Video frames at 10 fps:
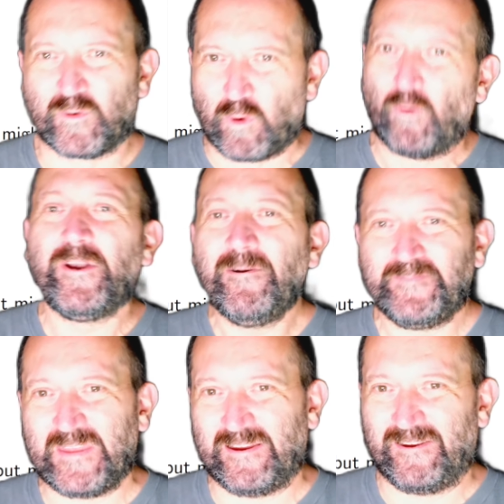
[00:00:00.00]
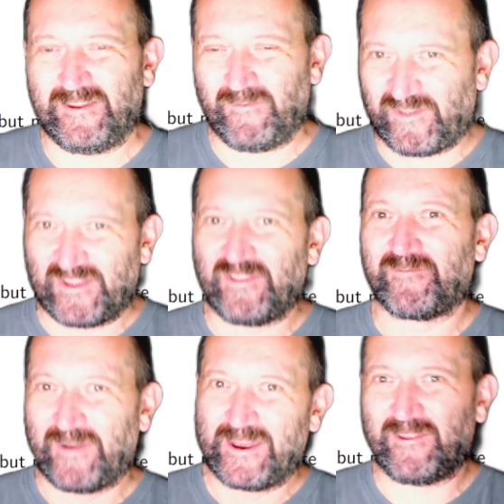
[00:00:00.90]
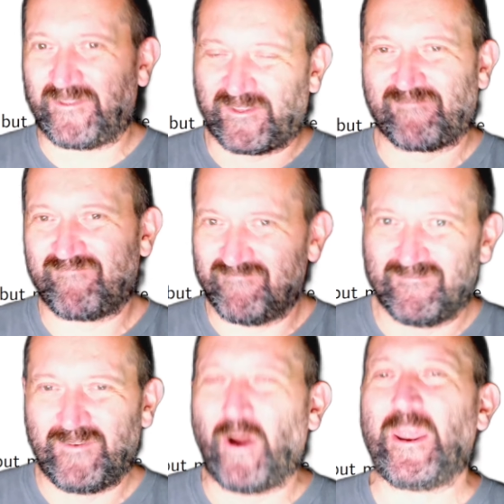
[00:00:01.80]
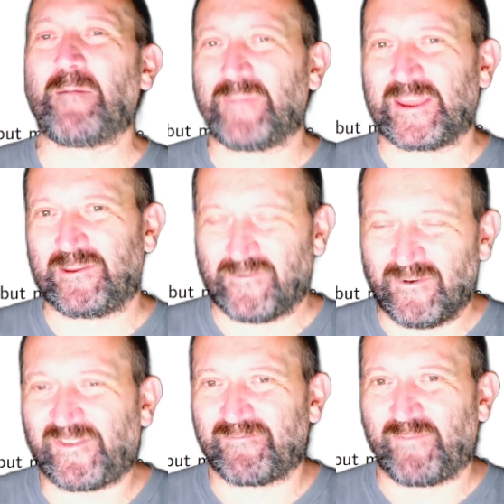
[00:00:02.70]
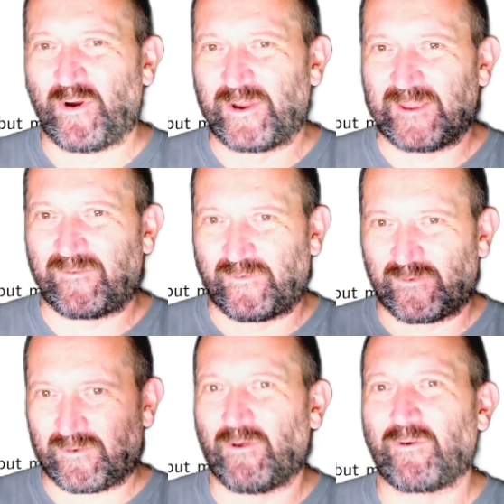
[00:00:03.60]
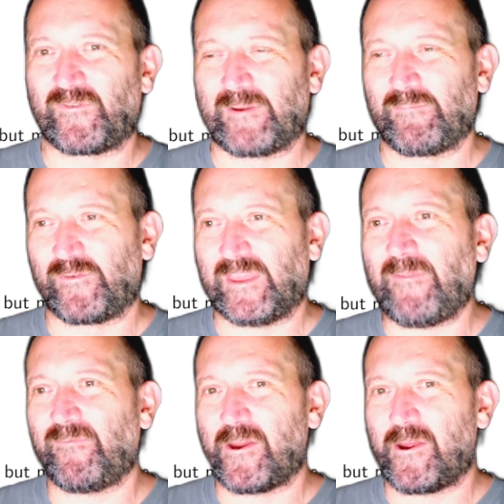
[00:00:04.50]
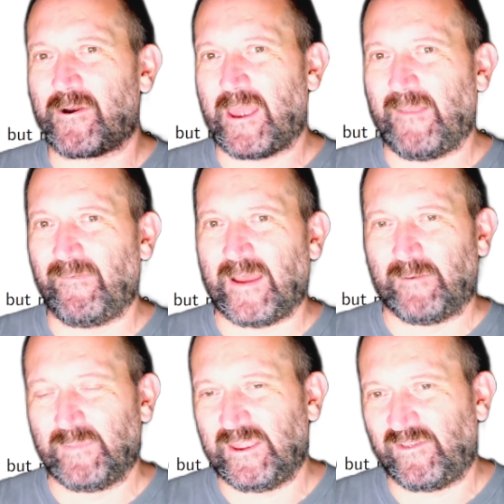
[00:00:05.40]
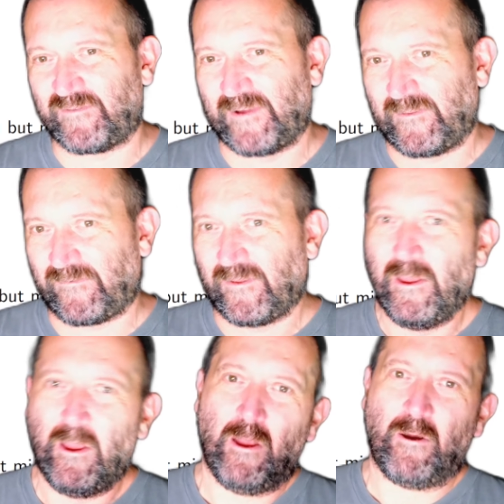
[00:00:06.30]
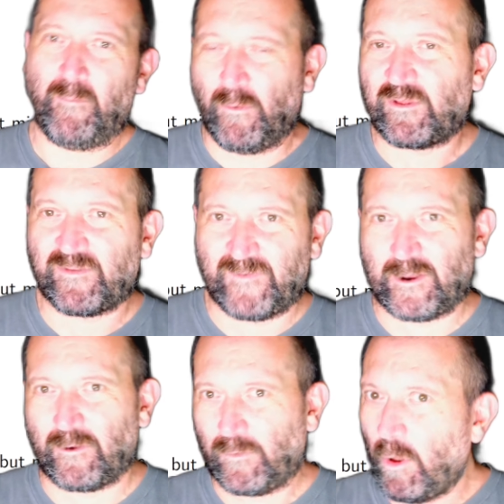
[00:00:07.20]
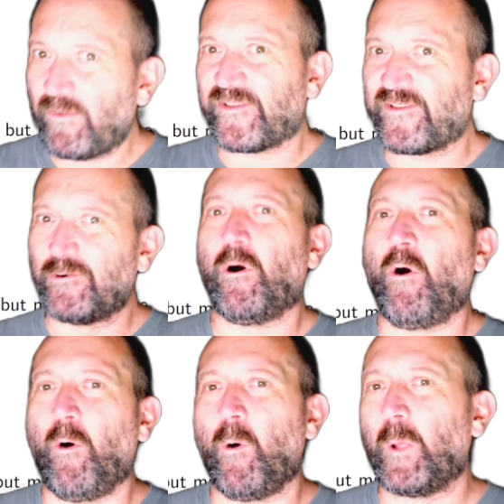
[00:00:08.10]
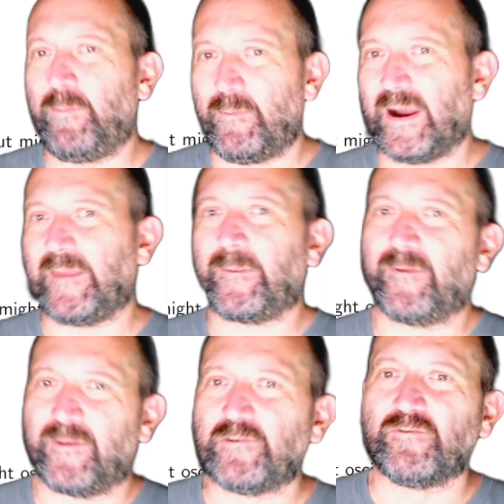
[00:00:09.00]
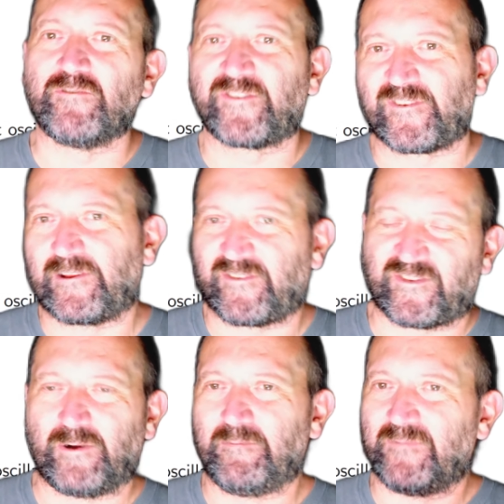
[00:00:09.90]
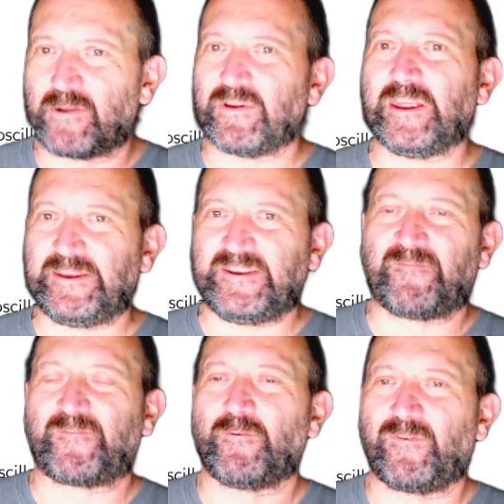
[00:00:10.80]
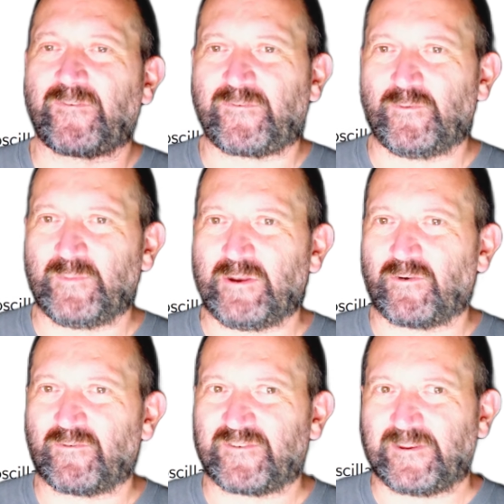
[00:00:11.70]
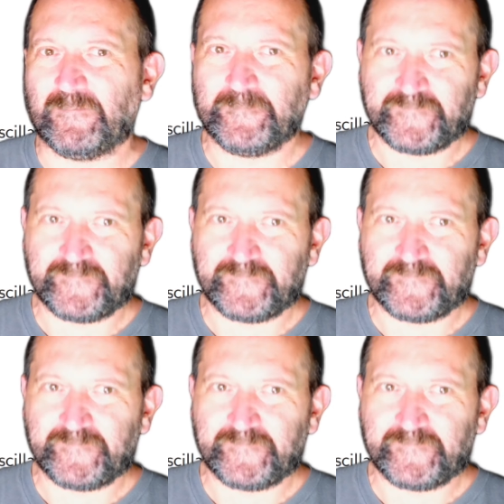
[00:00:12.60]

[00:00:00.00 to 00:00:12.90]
good in the sense that it's unambiguous, but it took a long time to get there, and that means that books that are not so old might use some very different terminology.